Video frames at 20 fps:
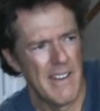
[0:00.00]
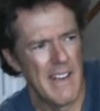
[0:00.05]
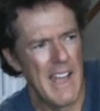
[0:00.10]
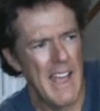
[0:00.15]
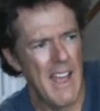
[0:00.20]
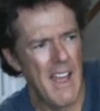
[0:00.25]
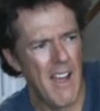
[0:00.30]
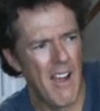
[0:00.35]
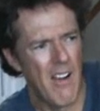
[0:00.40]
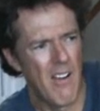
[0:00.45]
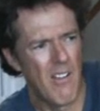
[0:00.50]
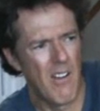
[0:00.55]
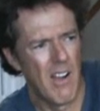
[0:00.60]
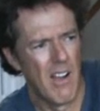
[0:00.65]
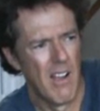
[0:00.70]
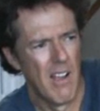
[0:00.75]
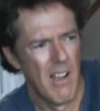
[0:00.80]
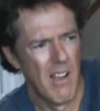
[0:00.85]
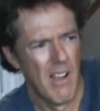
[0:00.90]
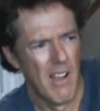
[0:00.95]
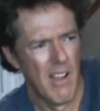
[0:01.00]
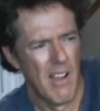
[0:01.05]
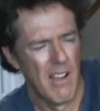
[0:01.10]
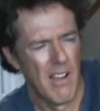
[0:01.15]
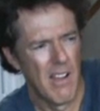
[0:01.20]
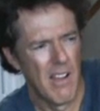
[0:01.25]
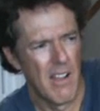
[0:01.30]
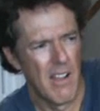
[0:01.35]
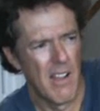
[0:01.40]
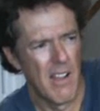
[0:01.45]
Now,
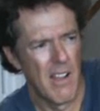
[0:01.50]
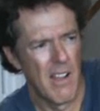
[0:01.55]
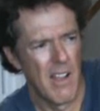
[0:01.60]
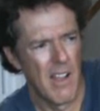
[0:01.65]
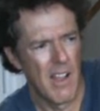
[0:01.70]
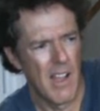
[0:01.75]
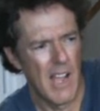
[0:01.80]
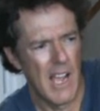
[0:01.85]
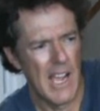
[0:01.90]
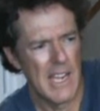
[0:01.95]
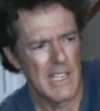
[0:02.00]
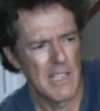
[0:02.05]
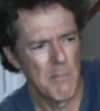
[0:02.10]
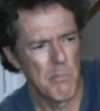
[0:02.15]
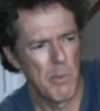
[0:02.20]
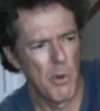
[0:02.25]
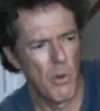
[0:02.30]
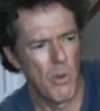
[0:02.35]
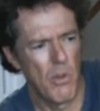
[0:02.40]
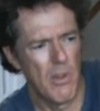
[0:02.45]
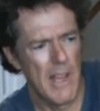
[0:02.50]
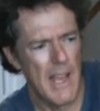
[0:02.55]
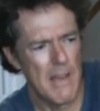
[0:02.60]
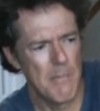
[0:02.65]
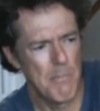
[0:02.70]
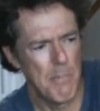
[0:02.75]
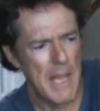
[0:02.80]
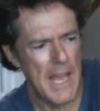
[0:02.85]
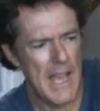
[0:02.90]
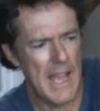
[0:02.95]
I can pull
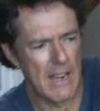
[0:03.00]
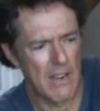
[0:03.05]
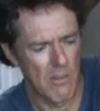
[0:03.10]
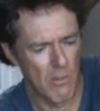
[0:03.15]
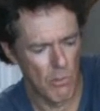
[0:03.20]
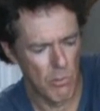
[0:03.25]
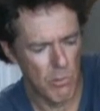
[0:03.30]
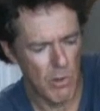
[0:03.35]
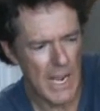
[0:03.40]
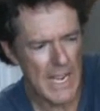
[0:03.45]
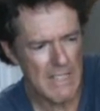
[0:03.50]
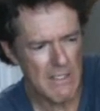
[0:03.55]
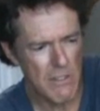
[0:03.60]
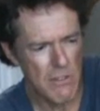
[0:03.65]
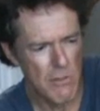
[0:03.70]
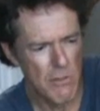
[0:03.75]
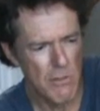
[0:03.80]
that back right